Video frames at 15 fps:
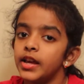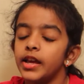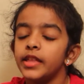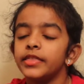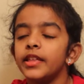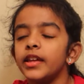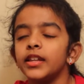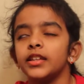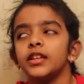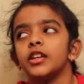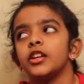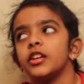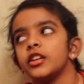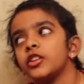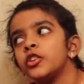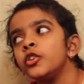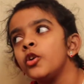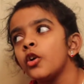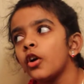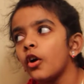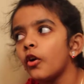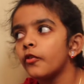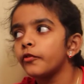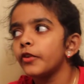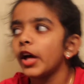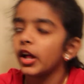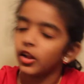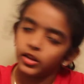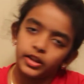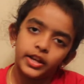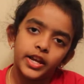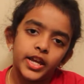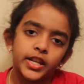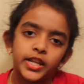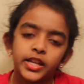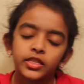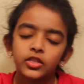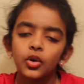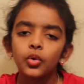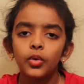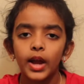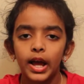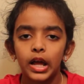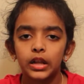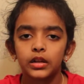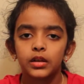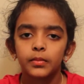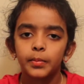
and then Hugo fell and hit the ground.